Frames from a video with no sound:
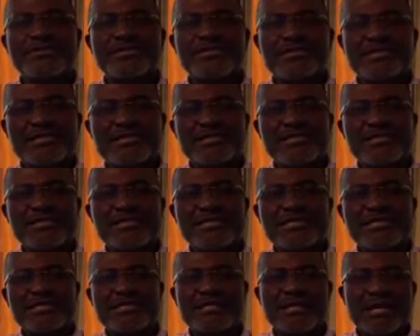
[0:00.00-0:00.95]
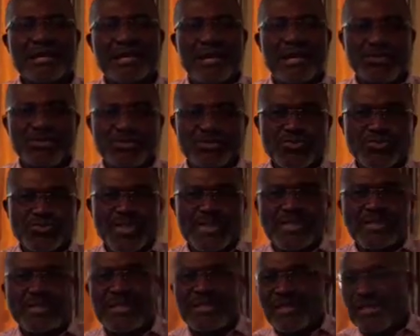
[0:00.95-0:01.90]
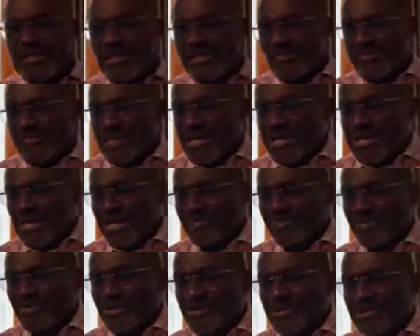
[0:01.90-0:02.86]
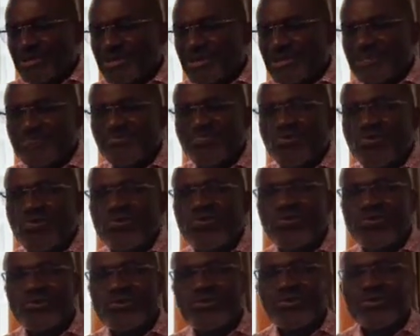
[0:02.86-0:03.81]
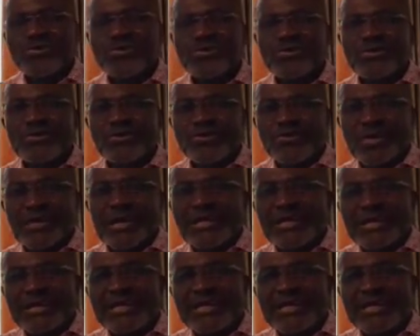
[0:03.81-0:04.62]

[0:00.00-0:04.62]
Indeed, assuming Minye President Nkomo, look at the